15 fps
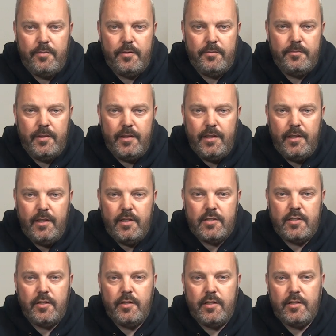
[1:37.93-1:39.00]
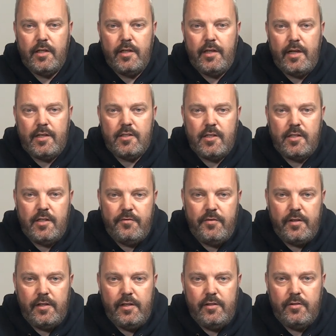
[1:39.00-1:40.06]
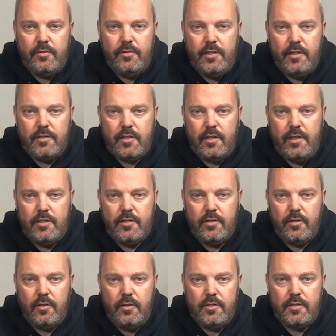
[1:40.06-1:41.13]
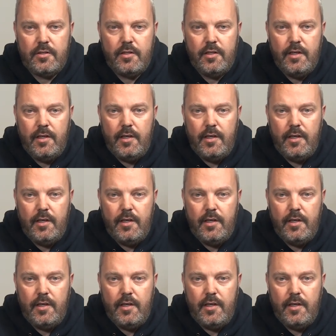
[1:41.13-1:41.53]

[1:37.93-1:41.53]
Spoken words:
But still, it adds significantly to the installation cost.